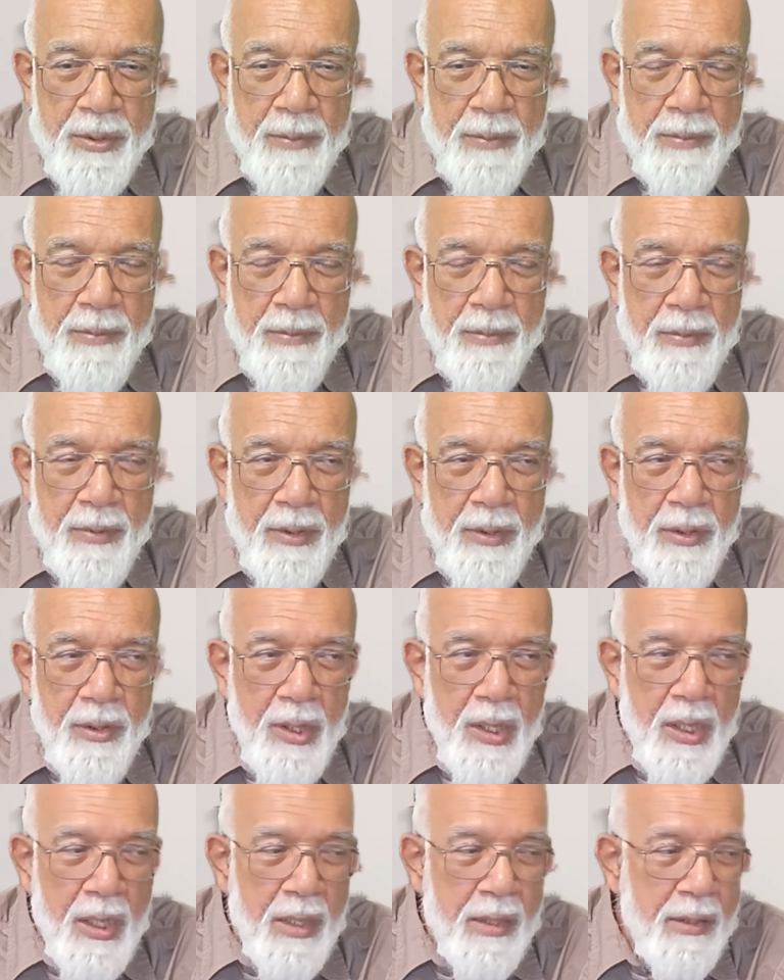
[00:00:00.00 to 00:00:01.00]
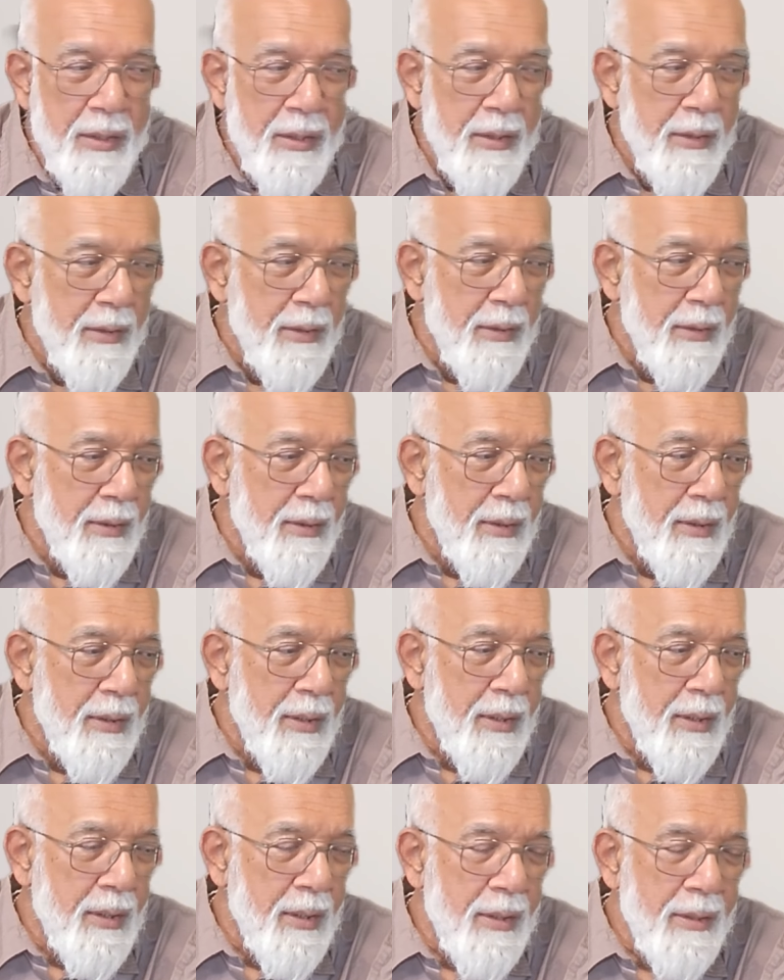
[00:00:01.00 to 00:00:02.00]
The, you are
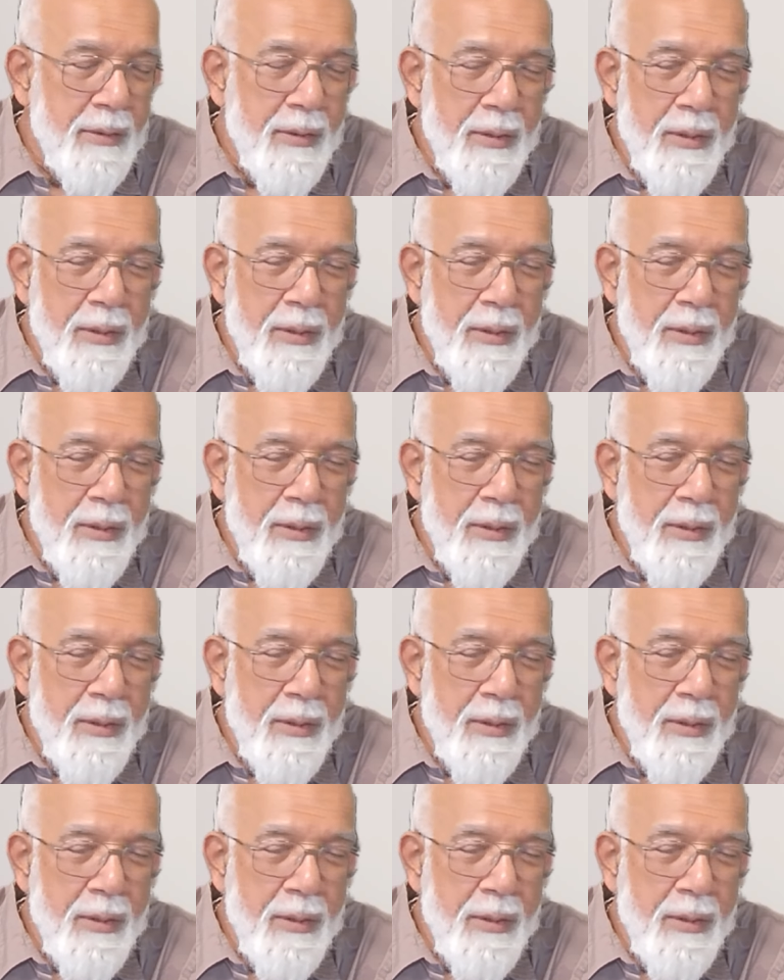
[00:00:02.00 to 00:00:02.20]
uh,